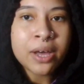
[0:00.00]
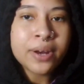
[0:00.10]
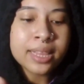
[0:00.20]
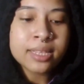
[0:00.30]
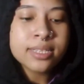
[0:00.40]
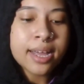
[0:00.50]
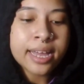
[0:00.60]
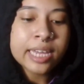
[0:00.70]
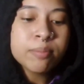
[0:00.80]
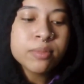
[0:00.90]
at the
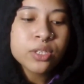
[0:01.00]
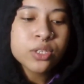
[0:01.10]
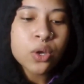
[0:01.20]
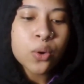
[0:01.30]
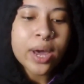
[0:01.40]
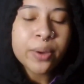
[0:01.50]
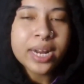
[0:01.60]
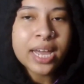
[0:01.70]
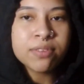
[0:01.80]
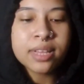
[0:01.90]
time. So I would
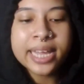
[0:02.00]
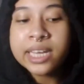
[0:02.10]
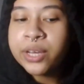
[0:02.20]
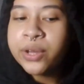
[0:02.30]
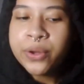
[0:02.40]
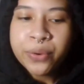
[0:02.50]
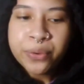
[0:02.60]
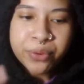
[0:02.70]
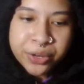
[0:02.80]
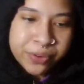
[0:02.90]
have to like
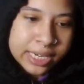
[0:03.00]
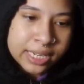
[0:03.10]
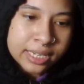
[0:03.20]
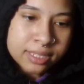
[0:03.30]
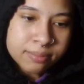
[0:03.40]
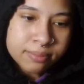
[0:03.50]
reread it,